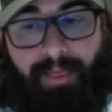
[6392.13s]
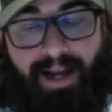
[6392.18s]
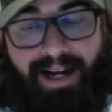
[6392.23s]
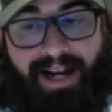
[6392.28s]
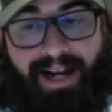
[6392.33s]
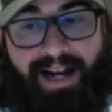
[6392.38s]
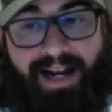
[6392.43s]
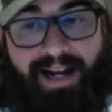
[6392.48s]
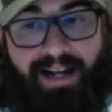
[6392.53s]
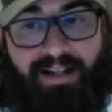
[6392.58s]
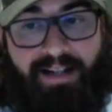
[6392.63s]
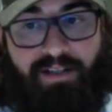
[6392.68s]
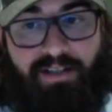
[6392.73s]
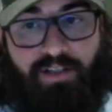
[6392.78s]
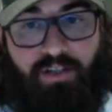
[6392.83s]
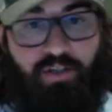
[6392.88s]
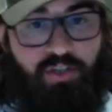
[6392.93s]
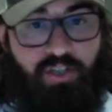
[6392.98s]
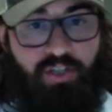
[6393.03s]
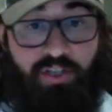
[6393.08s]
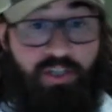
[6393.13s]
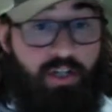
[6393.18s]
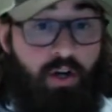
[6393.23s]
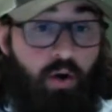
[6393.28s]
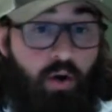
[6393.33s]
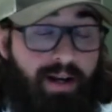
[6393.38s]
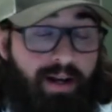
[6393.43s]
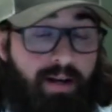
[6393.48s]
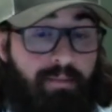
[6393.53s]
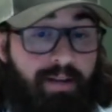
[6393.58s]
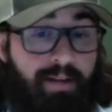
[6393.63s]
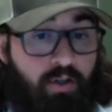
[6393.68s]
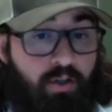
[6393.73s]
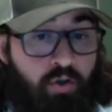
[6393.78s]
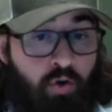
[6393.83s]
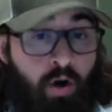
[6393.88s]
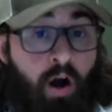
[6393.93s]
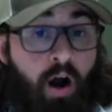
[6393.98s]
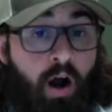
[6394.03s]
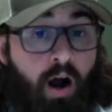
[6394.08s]
and you just you don't get a big
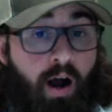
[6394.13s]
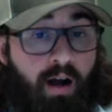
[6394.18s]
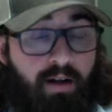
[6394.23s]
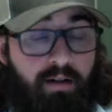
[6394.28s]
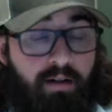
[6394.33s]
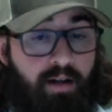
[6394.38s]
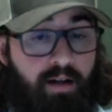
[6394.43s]
draw